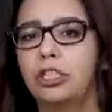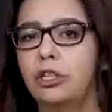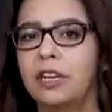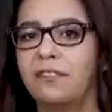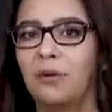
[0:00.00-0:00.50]

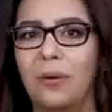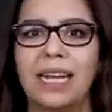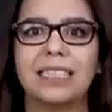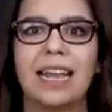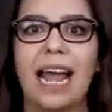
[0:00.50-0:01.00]
2 different
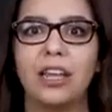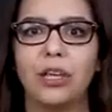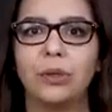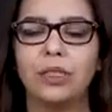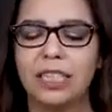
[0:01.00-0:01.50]
ways that I
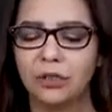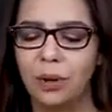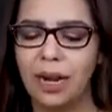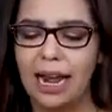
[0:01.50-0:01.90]
use this one,